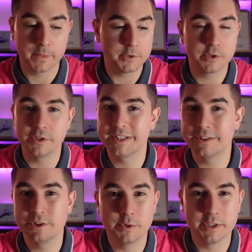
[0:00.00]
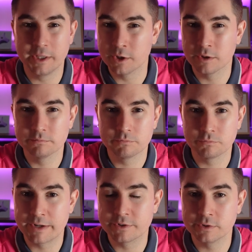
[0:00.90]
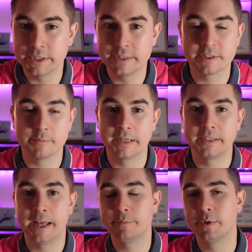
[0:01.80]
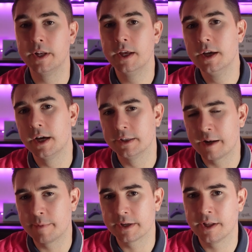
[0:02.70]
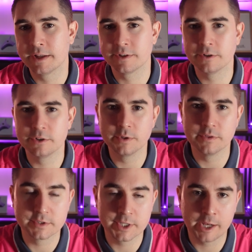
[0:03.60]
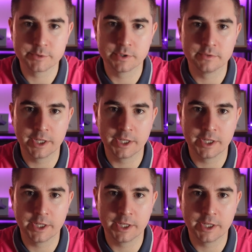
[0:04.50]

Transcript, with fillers: You could get into a year rental lease, something like that, but a lot of my clients that are doing this option,